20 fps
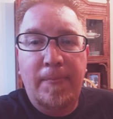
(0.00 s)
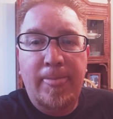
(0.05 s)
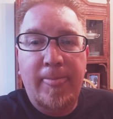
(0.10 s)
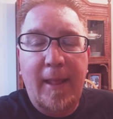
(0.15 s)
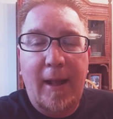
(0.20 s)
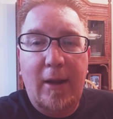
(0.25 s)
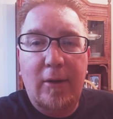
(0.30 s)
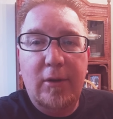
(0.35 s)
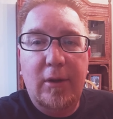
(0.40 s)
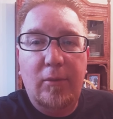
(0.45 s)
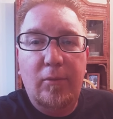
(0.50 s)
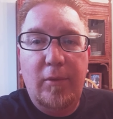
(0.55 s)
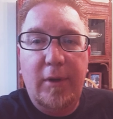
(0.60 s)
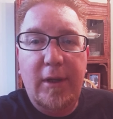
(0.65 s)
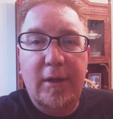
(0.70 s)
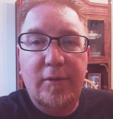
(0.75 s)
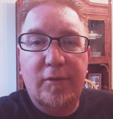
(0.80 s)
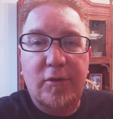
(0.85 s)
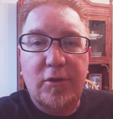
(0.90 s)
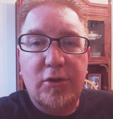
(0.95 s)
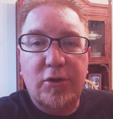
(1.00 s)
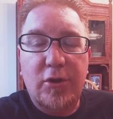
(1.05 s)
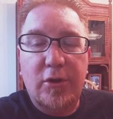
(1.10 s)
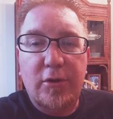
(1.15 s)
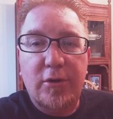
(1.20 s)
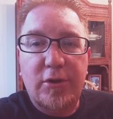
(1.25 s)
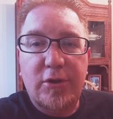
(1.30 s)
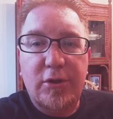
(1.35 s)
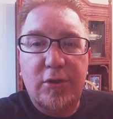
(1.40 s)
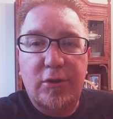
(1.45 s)
How can we as a
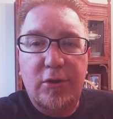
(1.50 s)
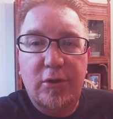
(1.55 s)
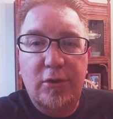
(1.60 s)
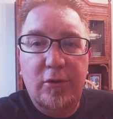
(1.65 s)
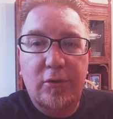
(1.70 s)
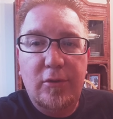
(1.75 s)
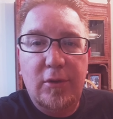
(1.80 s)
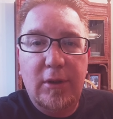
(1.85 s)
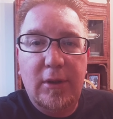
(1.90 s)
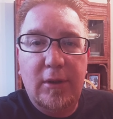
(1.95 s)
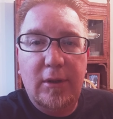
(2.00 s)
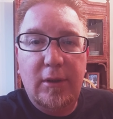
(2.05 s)
church do